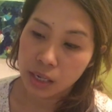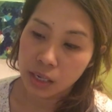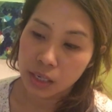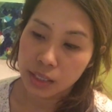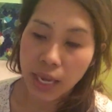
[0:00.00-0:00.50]

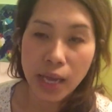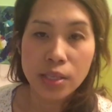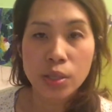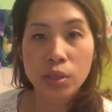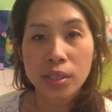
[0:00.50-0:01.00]
yeah,
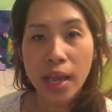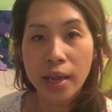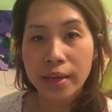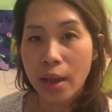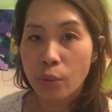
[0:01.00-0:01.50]
so
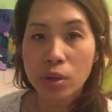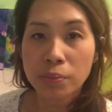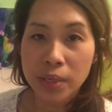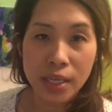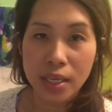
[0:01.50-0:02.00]
there will
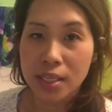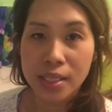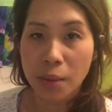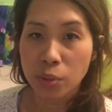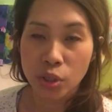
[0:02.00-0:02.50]
be
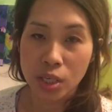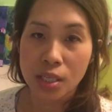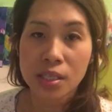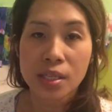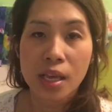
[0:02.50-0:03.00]

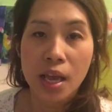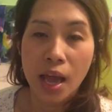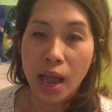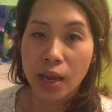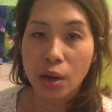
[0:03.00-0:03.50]
exceptions,
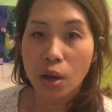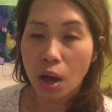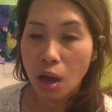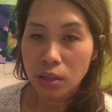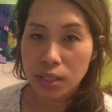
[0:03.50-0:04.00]
and
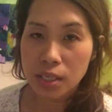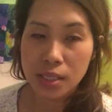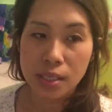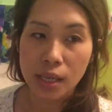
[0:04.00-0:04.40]
all these